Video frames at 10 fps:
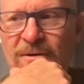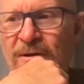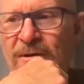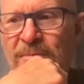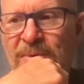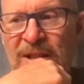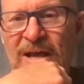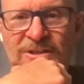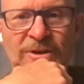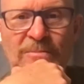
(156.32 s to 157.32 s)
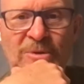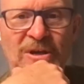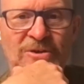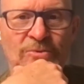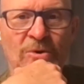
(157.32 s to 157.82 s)
And that's going to
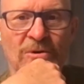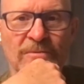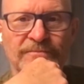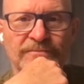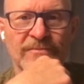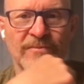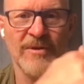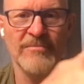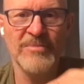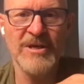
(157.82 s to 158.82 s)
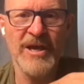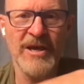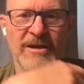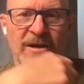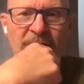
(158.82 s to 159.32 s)
be his role.
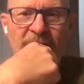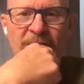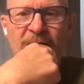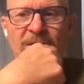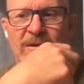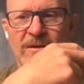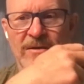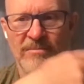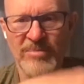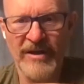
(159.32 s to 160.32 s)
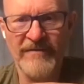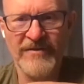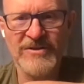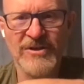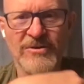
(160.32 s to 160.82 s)
PK guy, play
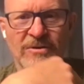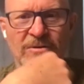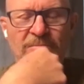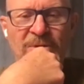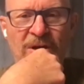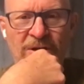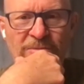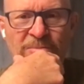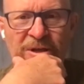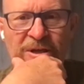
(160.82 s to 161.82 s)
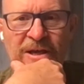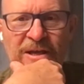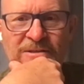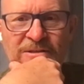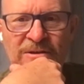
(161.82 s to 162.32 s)
physical, be hard to play
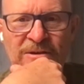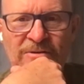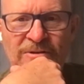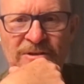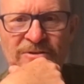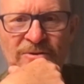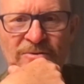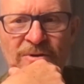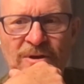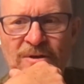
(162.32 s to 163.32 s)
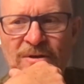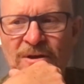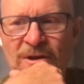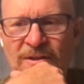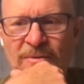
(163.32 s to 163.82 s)
against in our D zone.
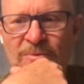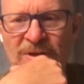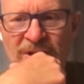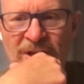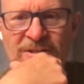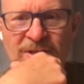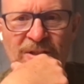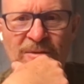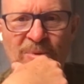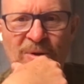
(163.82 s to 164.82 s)
And then when he does get the